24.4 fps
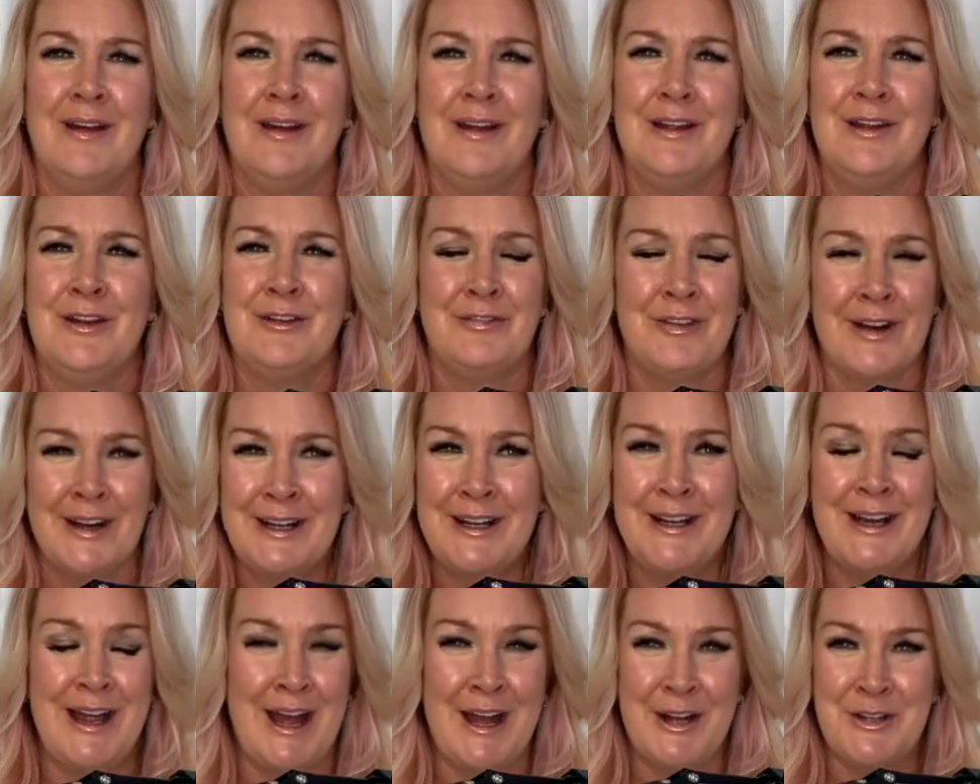Your
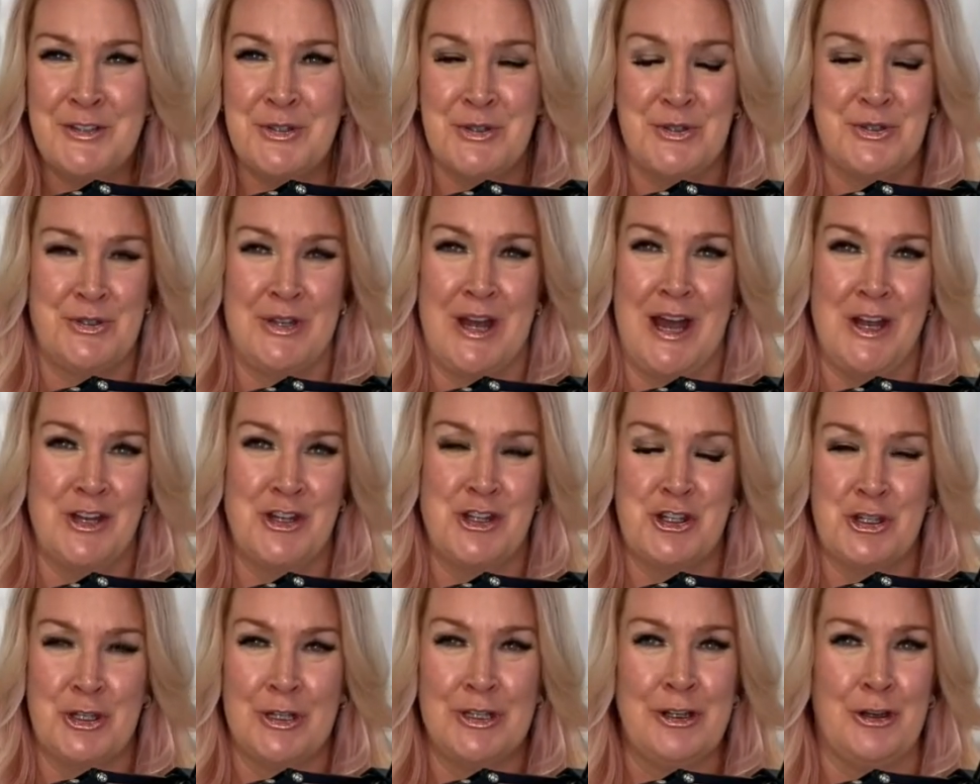fucking exercise
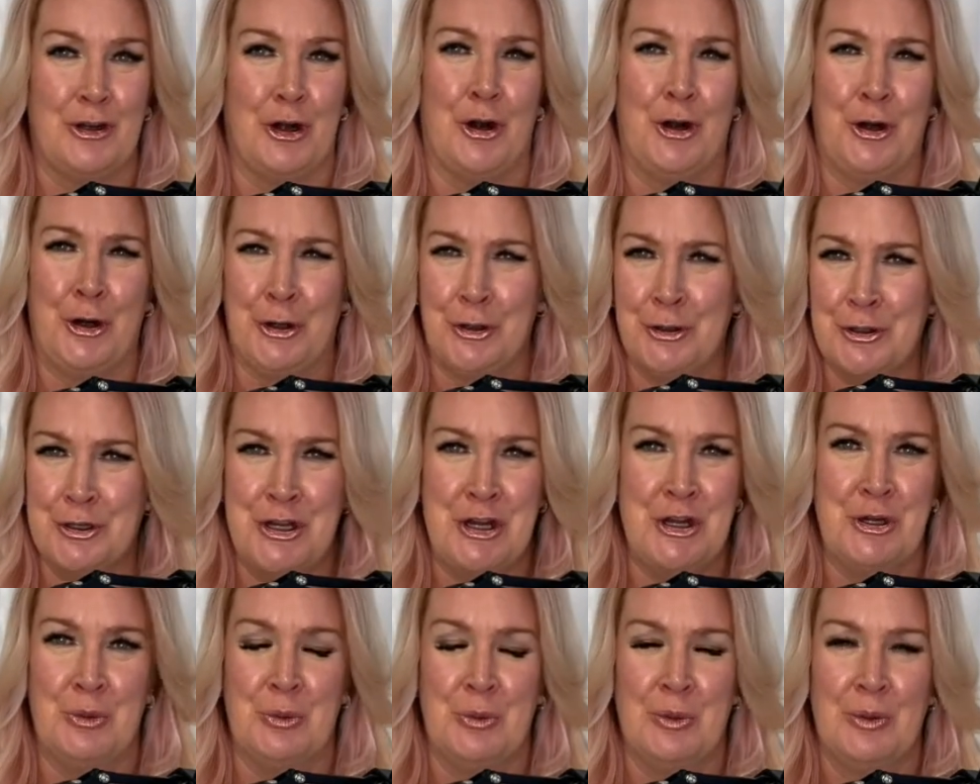shouldn't hurt
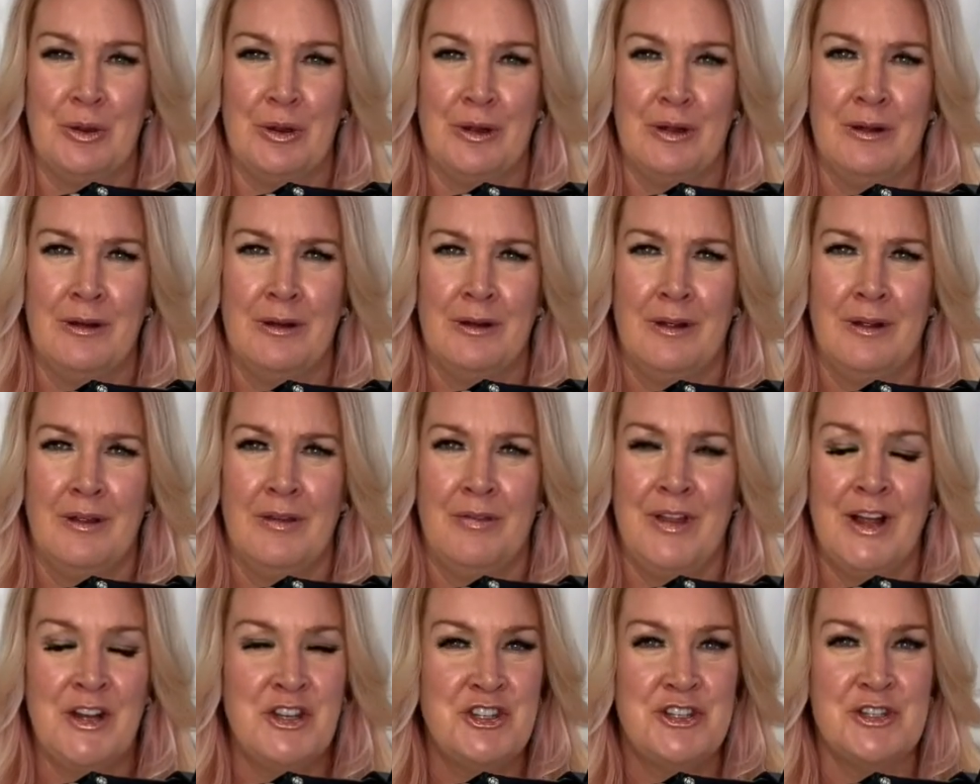you.
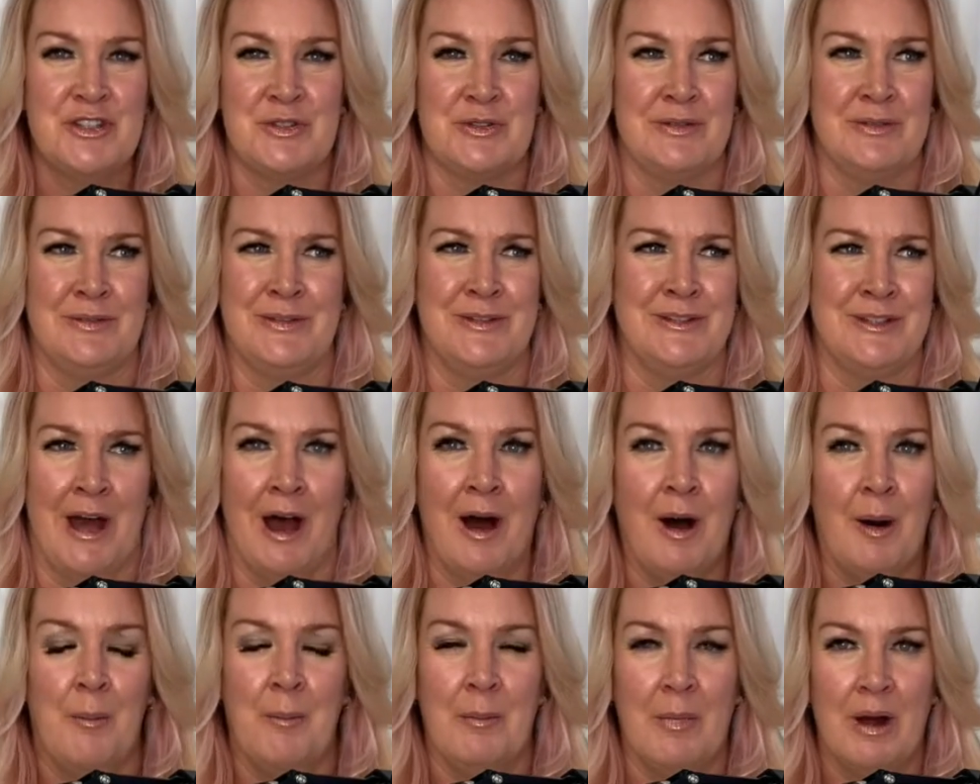That's just
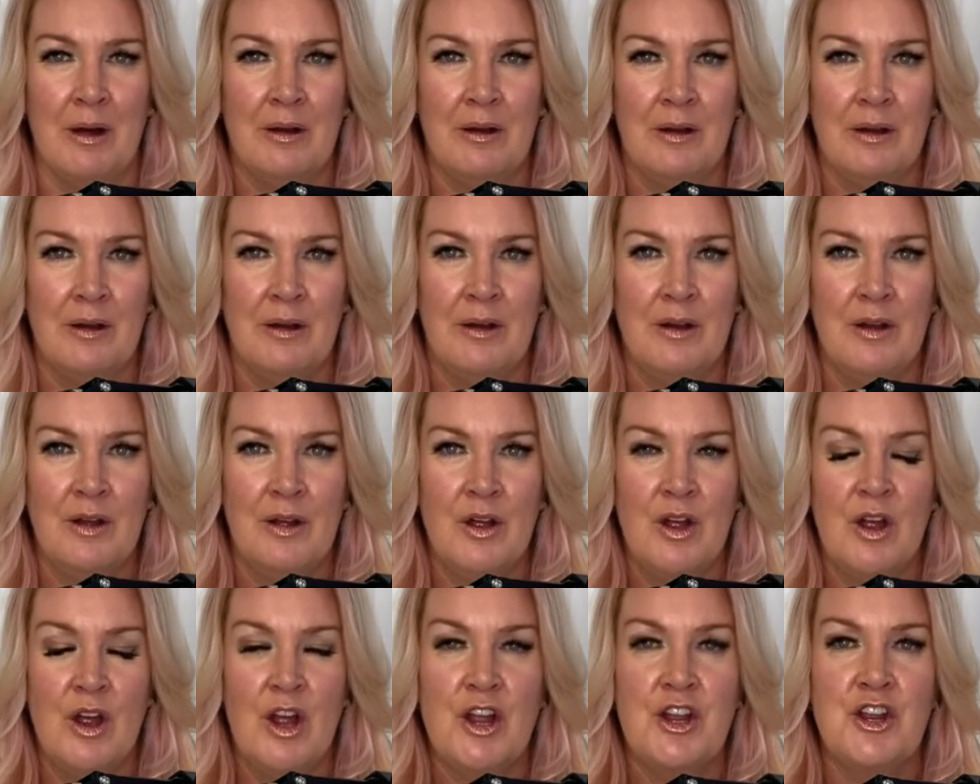dumb.
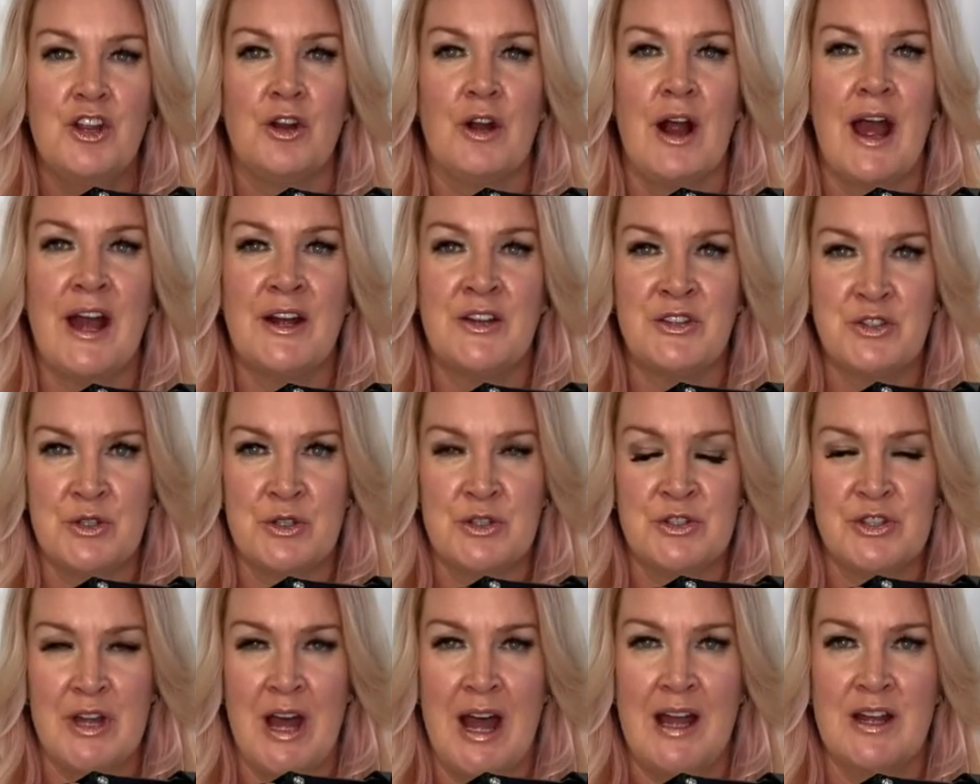Your
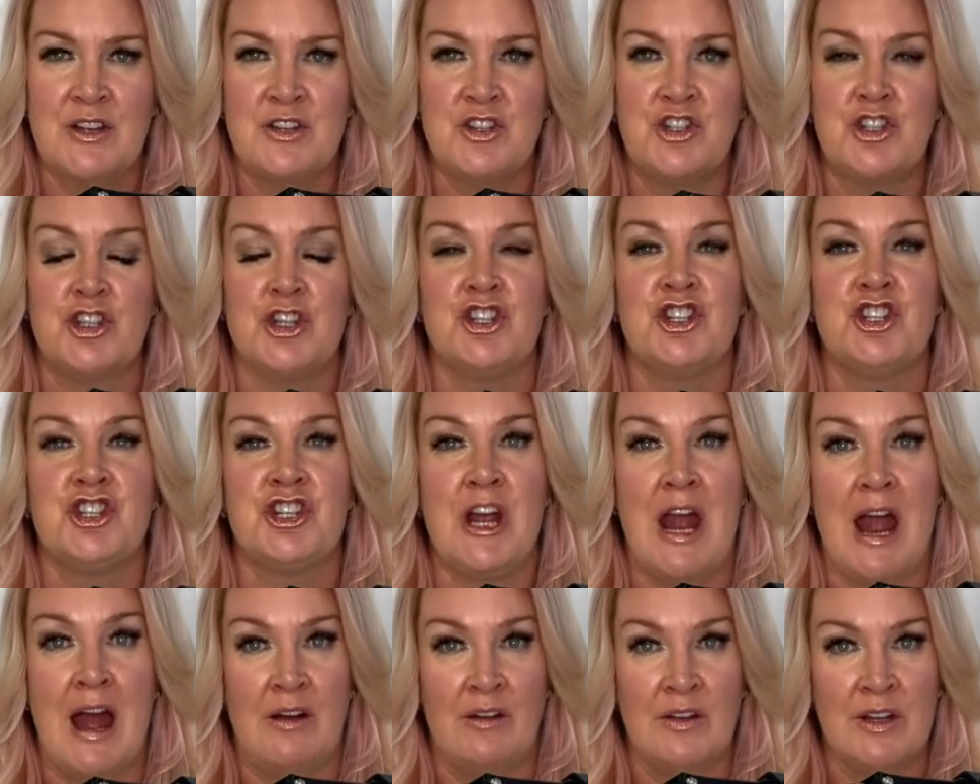exercise should
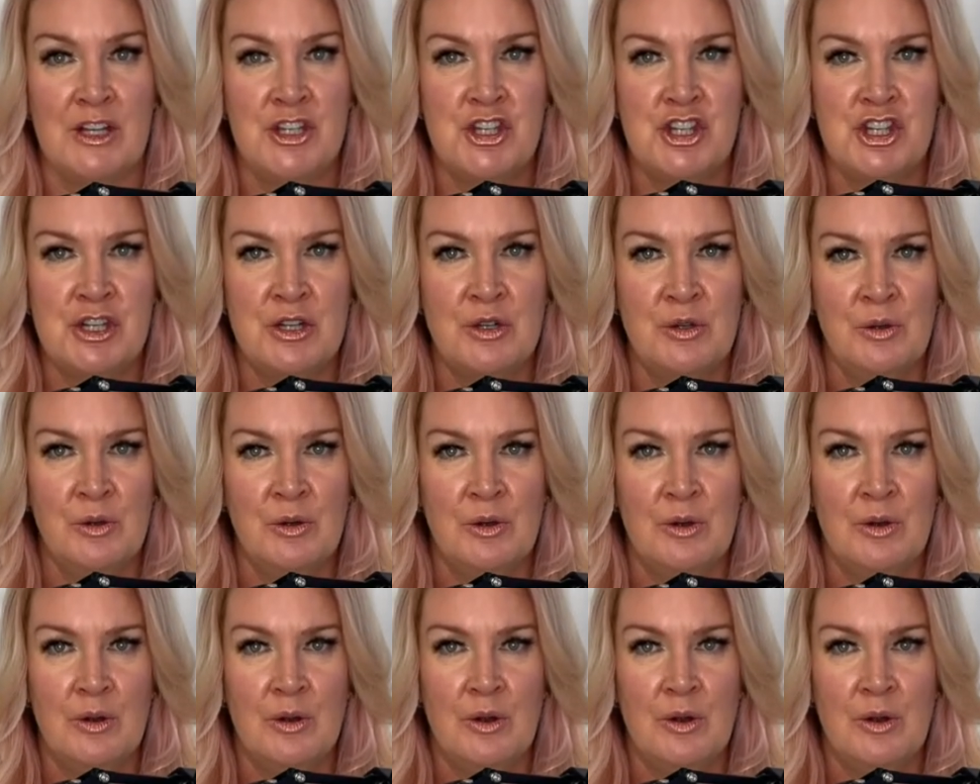challenge you